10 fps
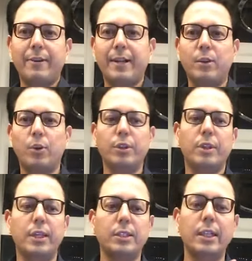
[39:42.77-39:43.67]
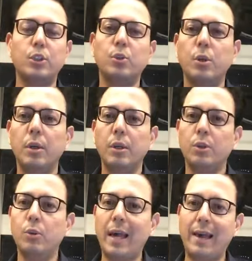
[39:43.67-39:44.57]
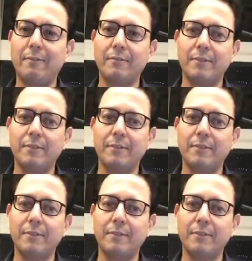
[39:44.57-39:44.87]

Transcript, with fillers: rather on the things that you, you have.